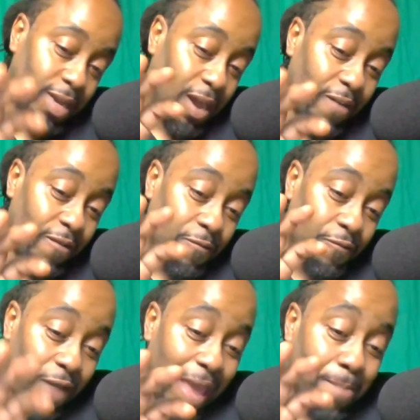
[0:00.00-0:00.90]
of
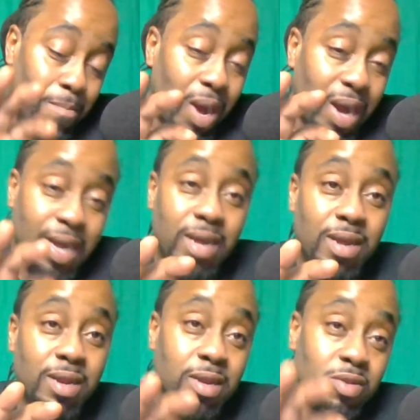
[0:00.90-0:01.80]
fake money.
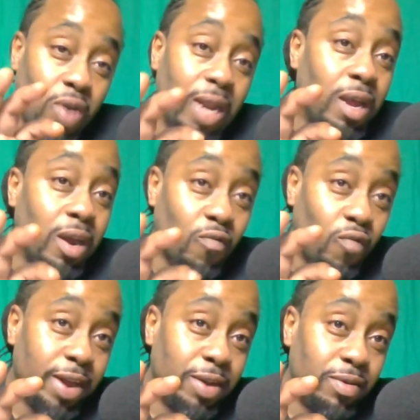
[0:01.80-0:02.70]
The joint look
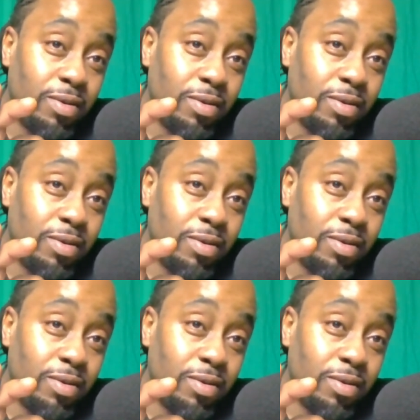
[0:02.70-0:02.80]
real.